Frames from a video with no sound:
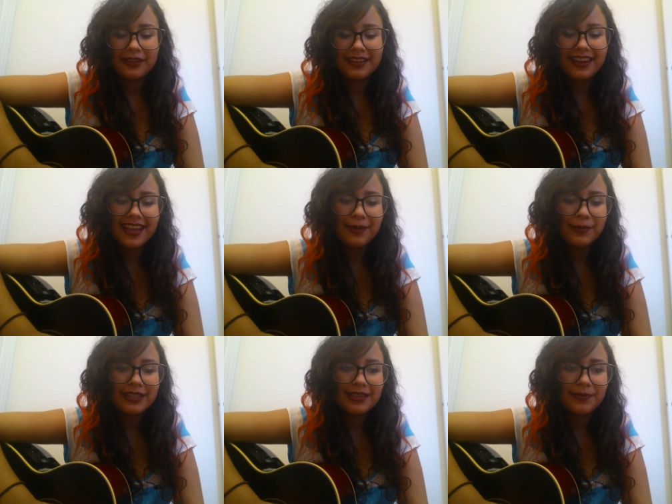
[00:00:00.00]
Today I'm
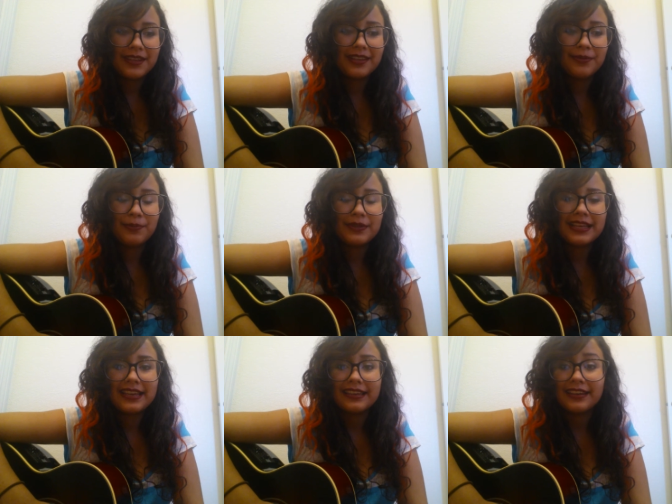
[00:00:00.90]
going to be
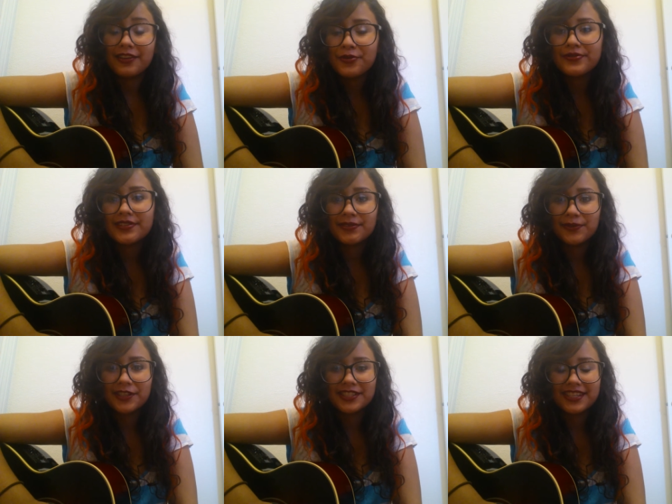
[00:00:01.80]
playing an acoustic
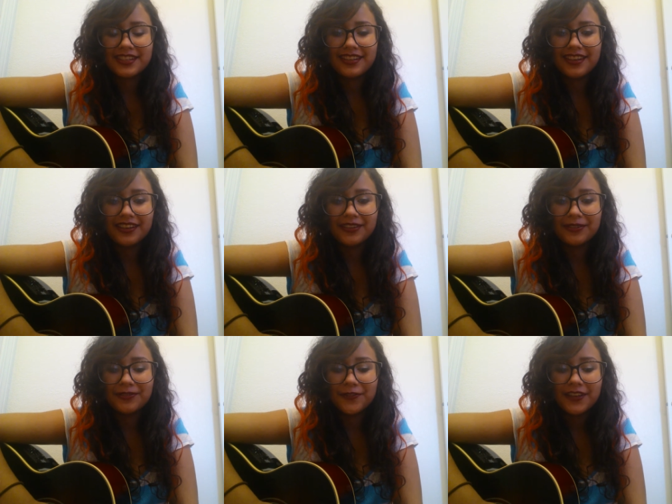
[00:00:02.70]
version
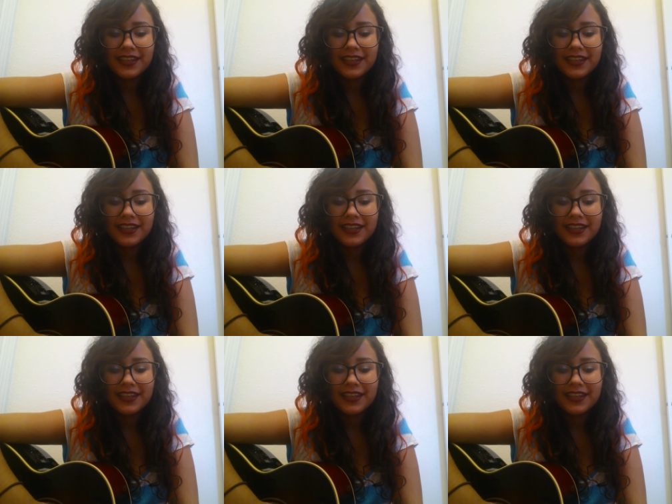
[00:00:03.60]
of